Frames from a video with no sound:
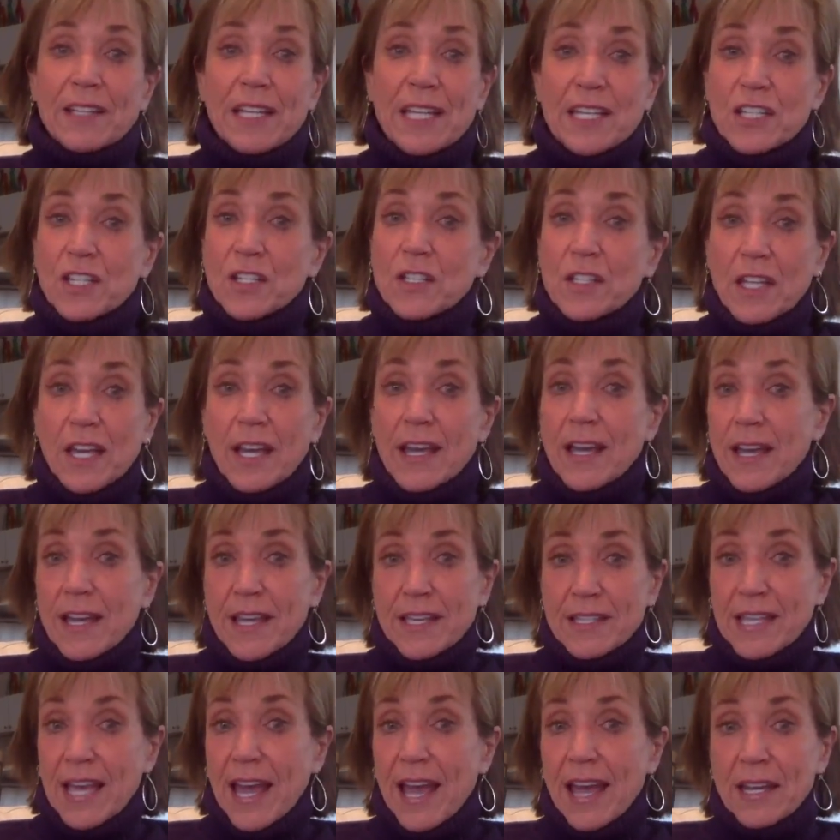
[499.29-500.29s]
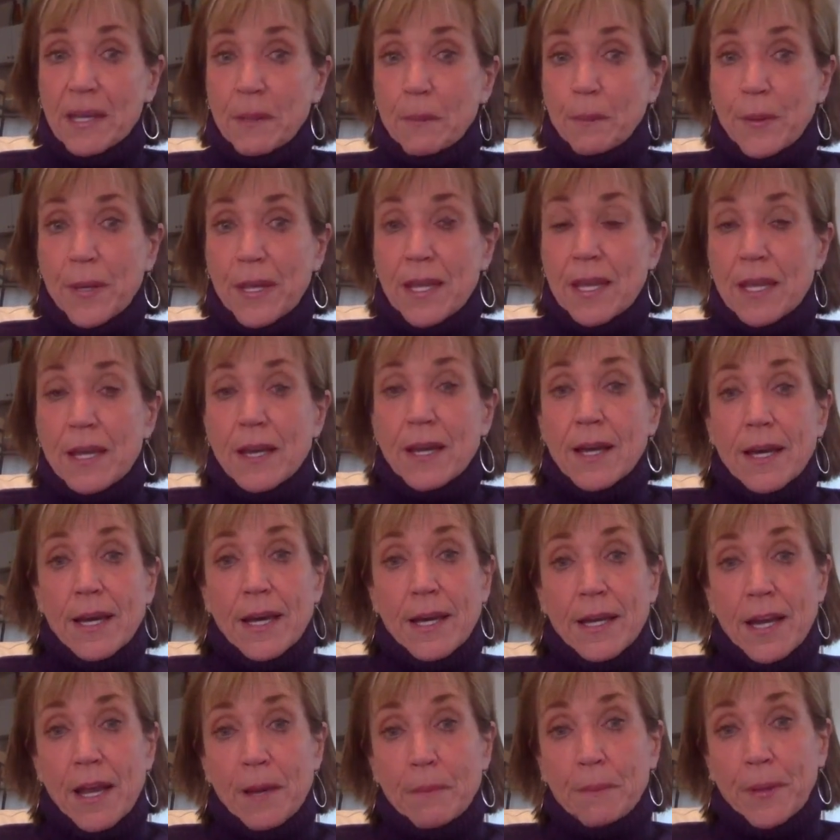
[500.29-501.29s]
He just has had it be
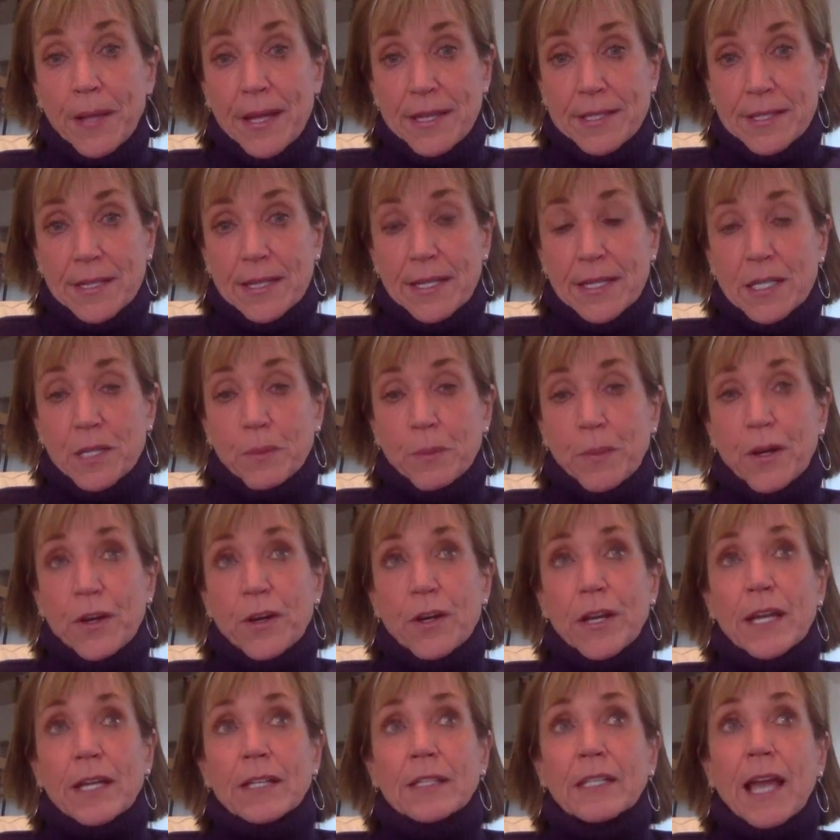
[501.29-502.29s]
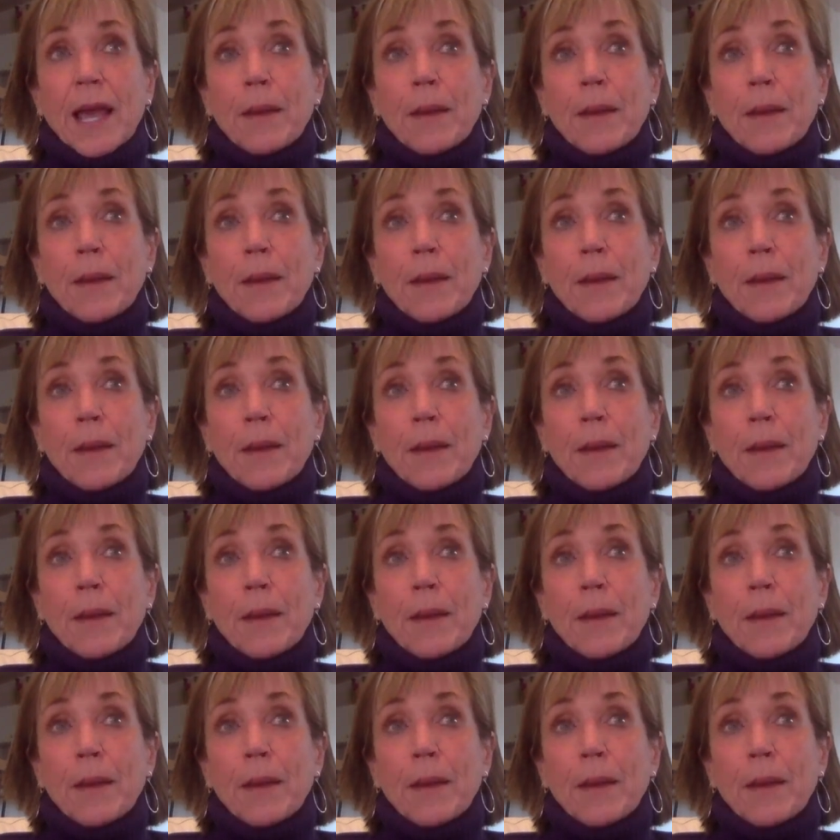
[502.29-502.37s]
an unpleasant experience,